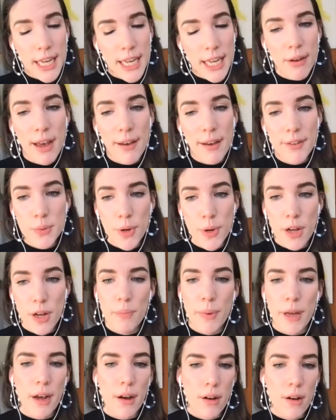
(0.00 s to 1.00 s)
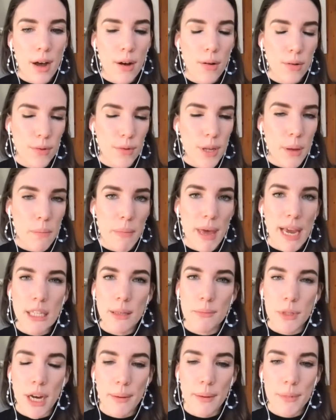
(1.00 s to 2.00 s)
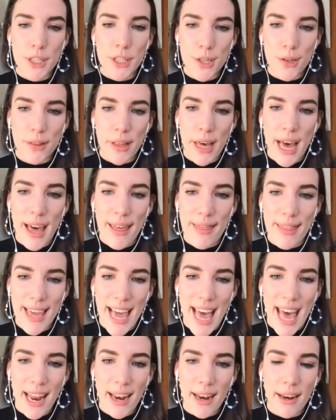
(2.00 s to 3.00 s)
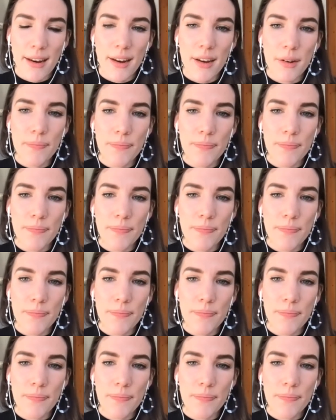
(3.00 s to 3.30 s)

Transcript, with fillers: you have as well, but I'll, I'll also make some time to do that at the end.